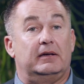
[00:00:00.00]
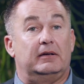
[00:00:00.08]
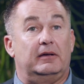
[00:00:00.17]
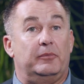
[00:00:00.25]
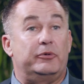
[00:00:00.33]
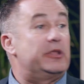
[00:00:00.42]

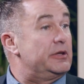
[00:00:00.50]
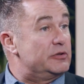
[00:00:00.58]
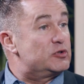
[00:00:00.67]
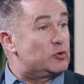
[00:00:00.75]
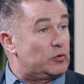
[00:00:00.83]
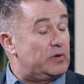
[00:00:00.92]
a, a, pretty
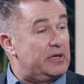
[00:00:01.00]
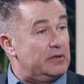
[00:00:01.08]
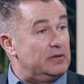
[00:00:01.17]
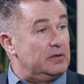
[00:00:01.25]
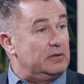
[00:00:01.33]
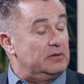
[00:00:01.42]
good story
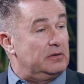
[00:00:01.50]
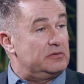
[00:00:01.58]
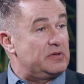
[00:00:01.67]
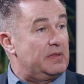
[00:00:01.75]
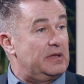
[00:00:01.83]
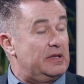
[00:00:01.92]
on, on,
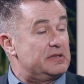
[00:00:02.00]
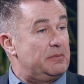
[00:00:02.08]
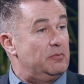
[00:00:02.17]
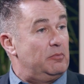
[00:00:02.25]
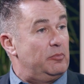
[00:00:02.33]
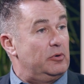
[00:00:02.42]
on something that's a
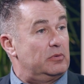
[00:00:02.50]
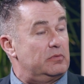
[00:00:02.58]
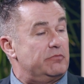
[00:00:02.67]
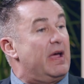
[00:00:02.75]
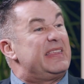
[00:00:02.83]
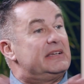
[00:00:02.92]
more
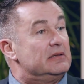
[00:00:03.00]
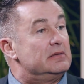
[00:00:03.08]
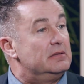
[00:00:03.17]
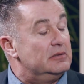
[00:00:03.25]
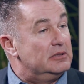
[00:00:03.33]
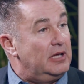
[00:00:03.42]
radical,